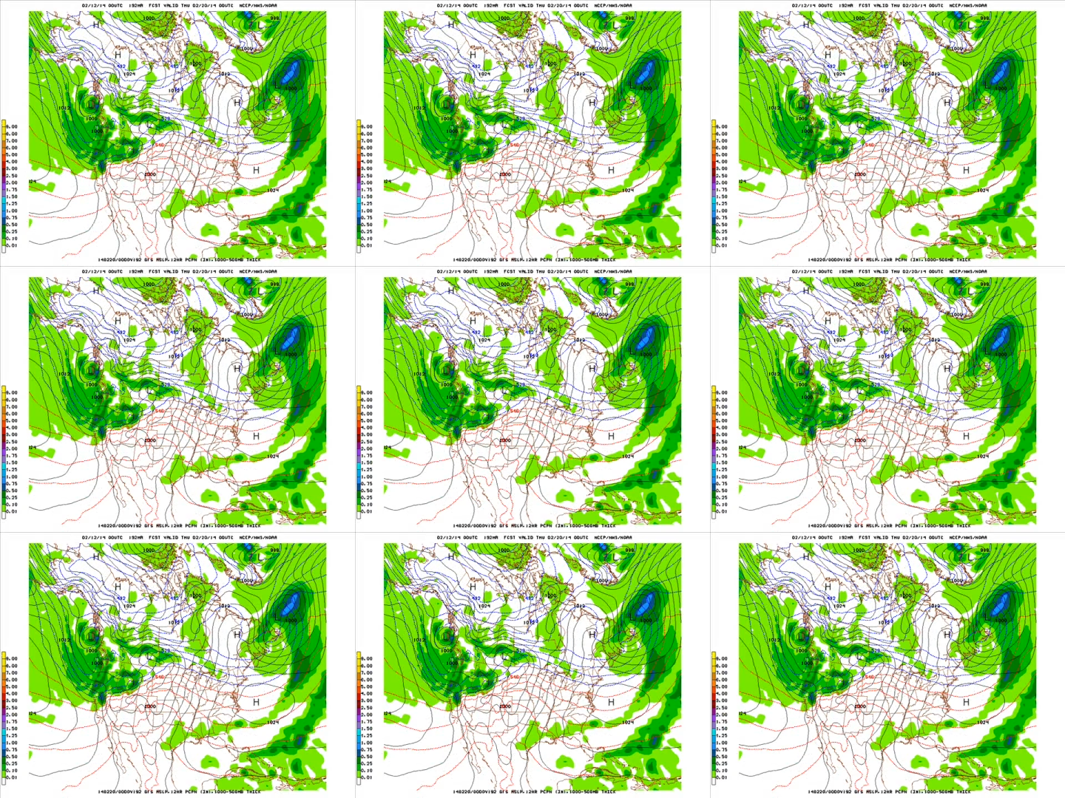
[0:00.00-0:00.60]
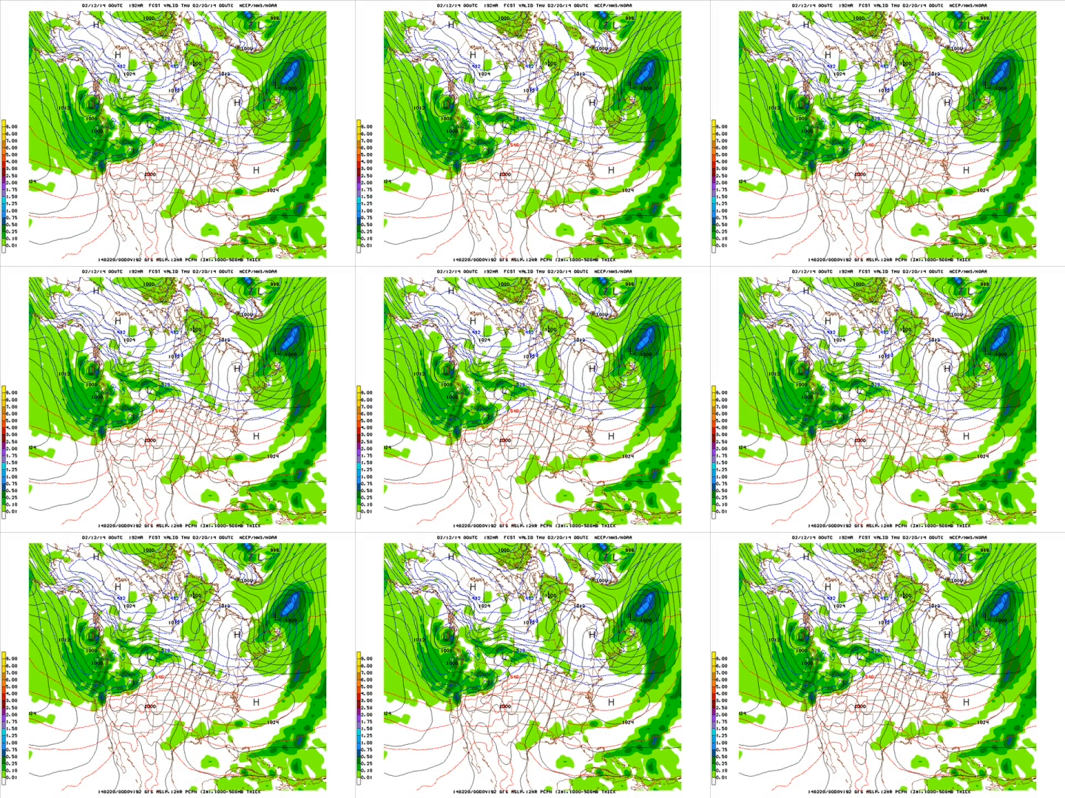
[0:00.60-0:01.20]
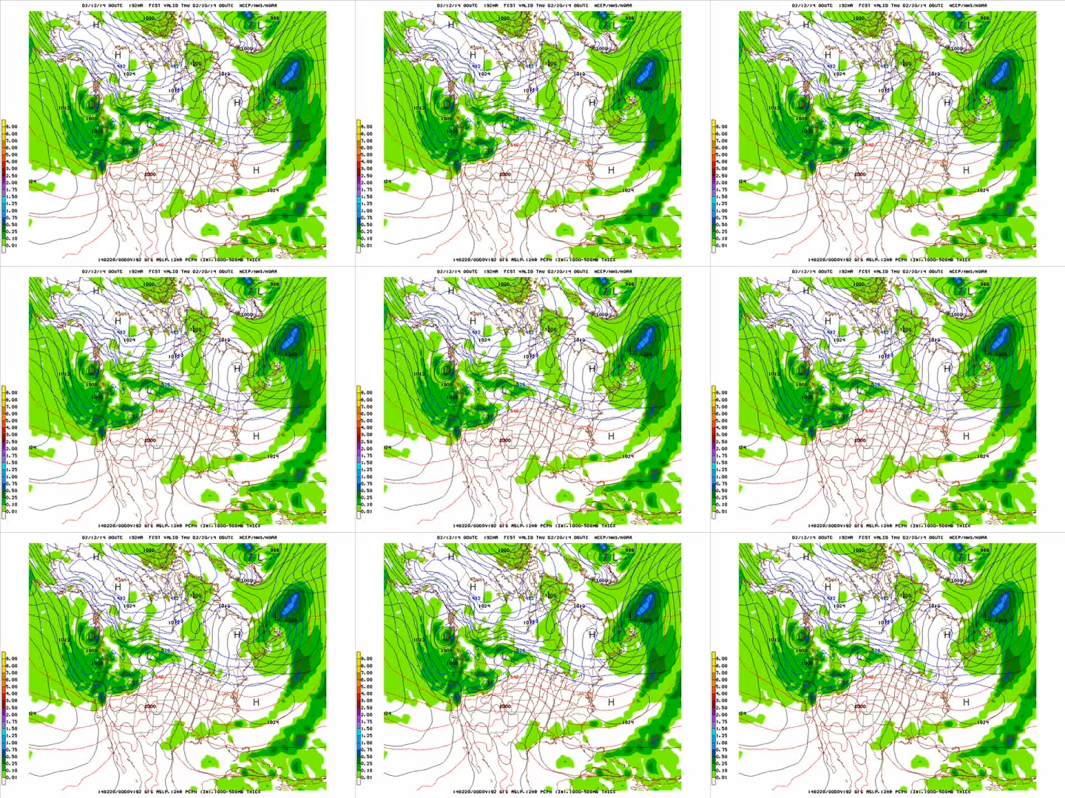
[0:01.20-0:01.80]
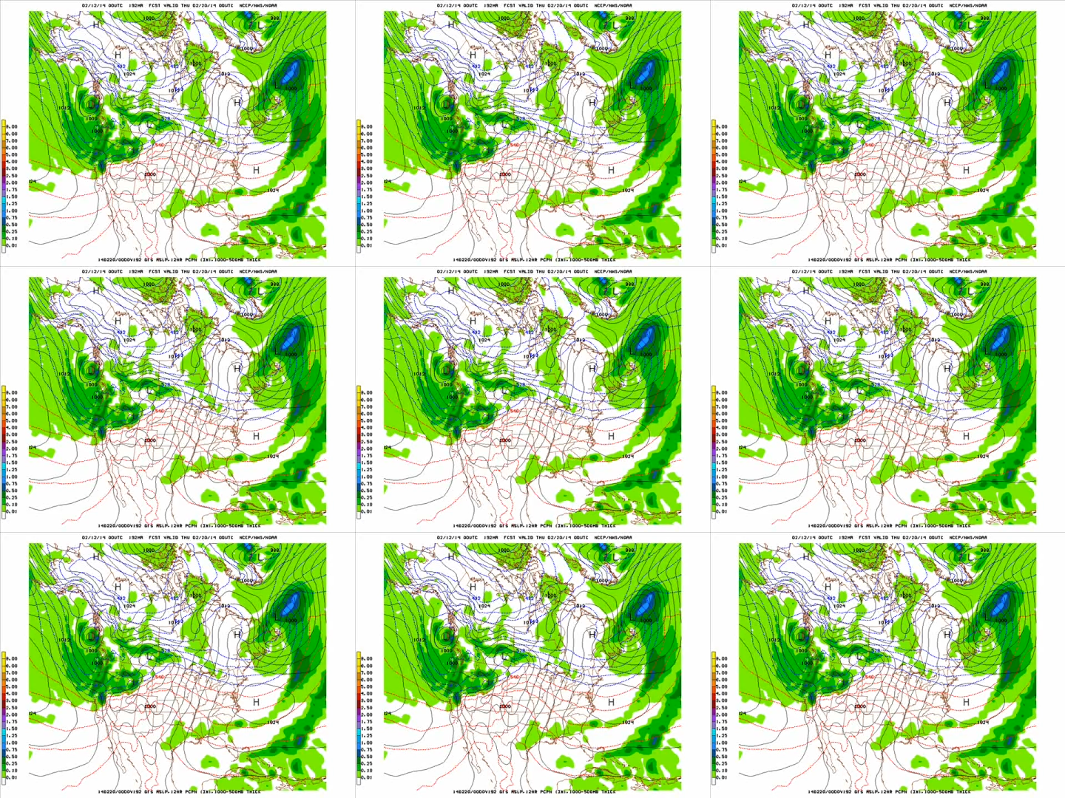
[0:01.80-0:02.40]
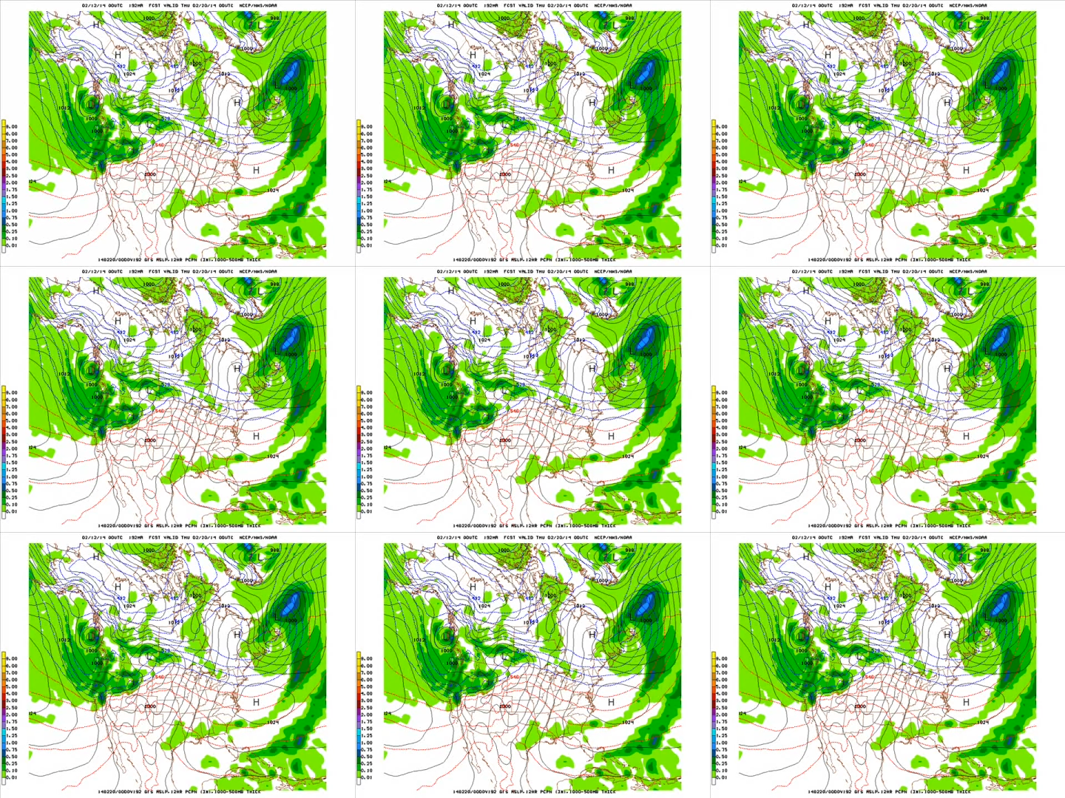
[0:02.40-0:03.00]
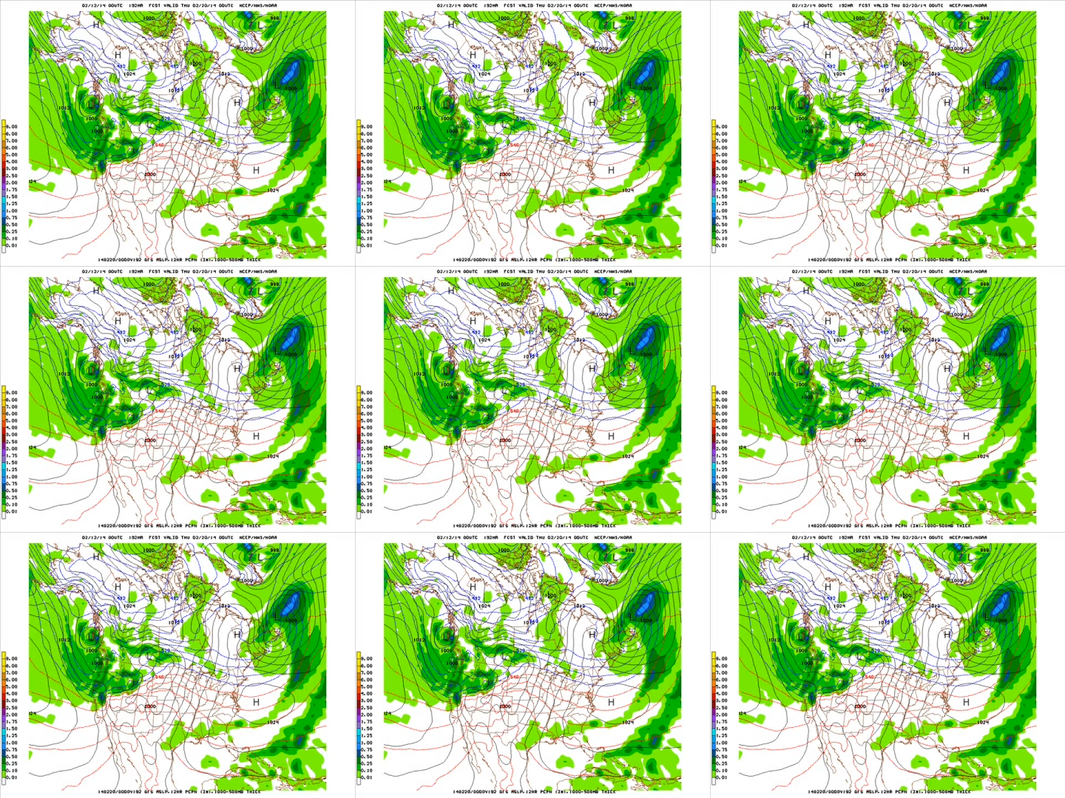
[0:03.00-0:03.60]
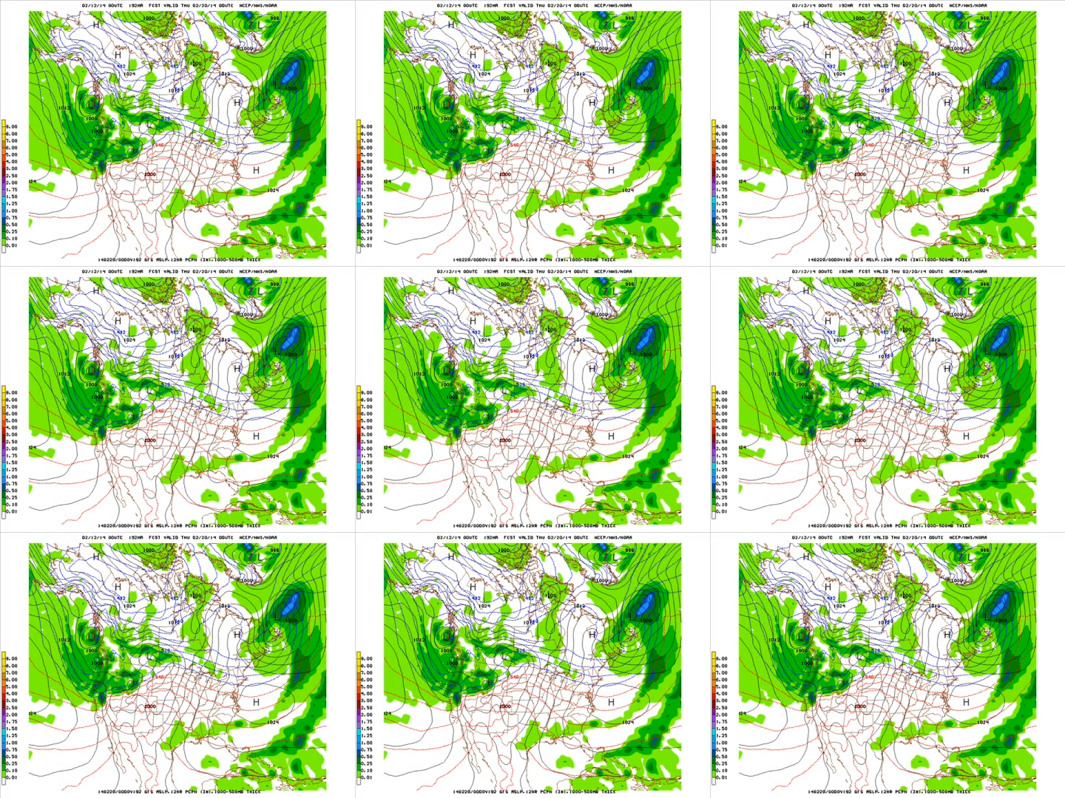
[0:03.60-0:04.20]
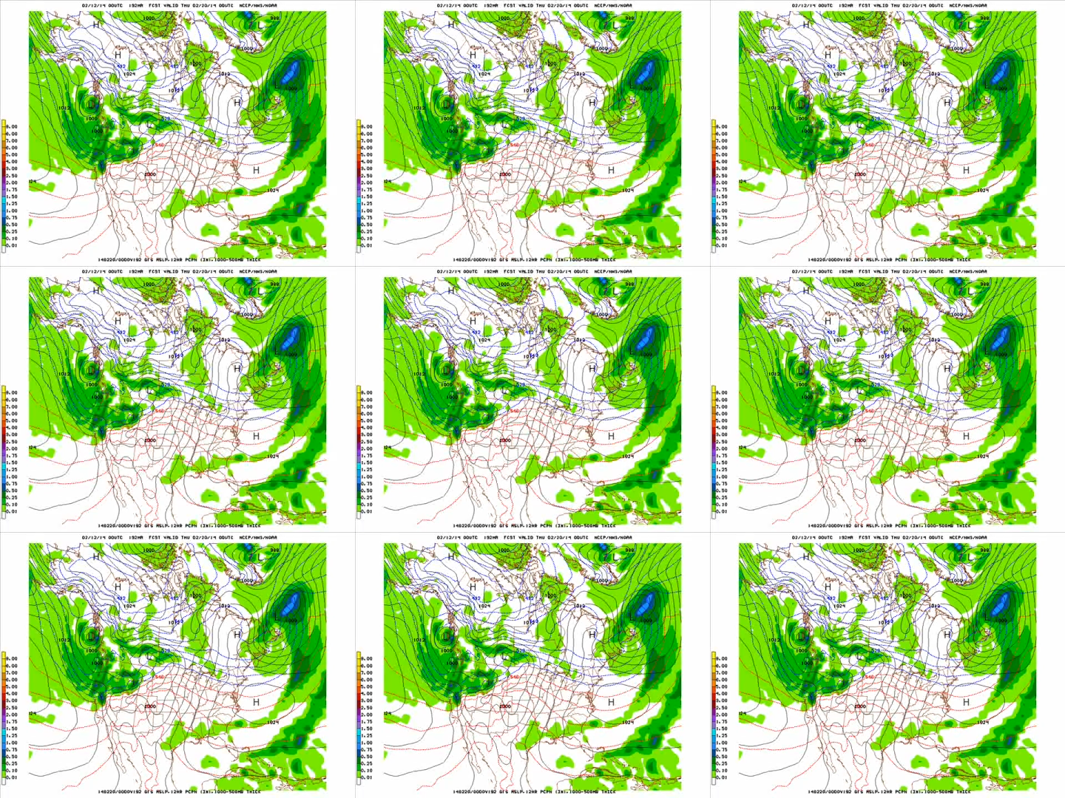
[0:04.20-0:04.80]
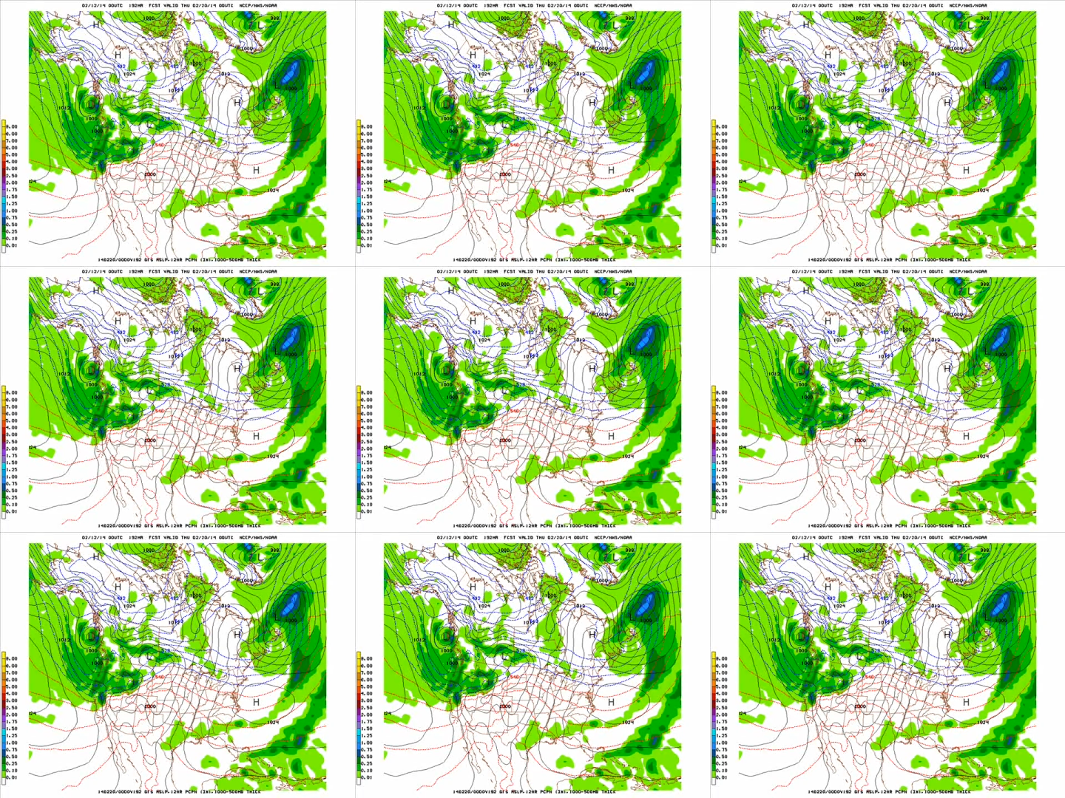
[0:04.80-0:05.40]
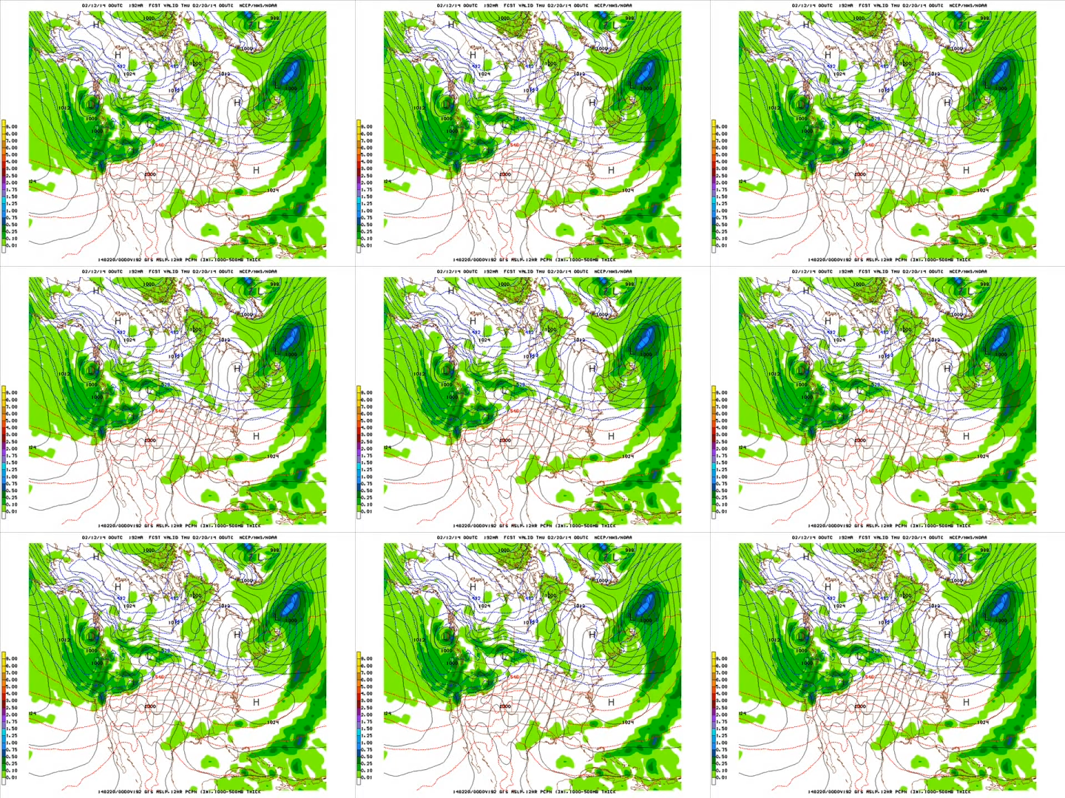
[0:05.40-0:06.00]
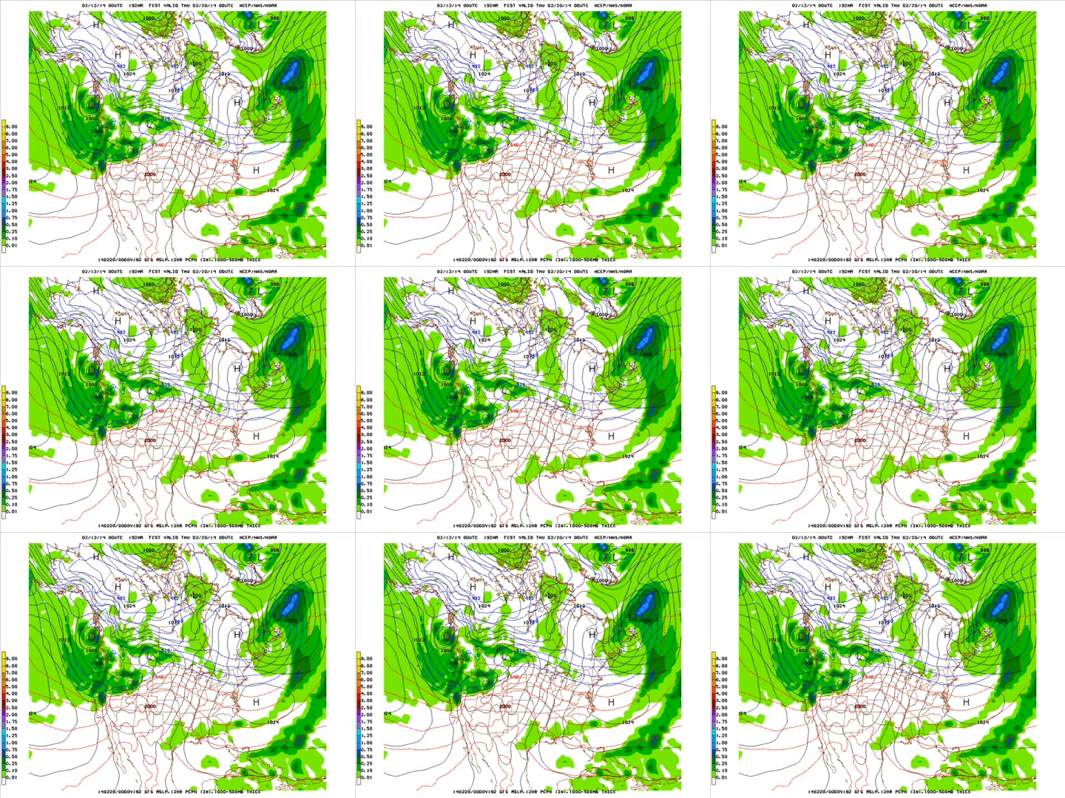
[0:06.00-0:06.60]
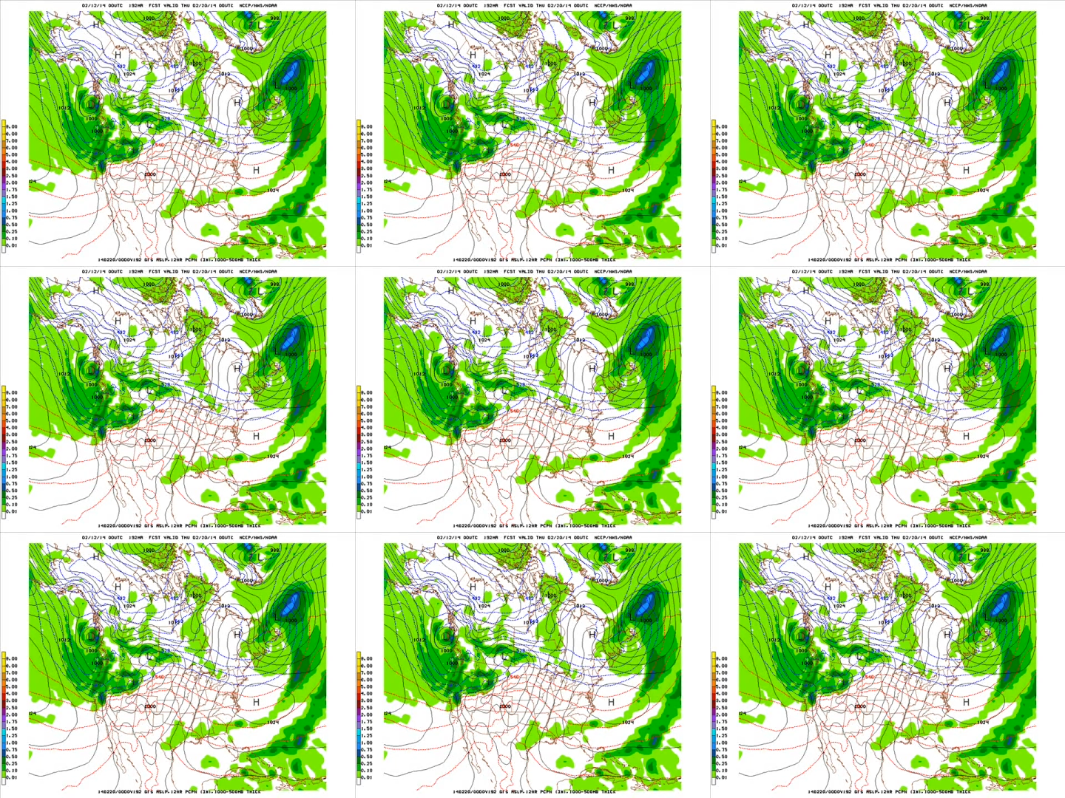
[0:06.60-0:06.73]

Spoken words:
Nobody's mouth can be seen.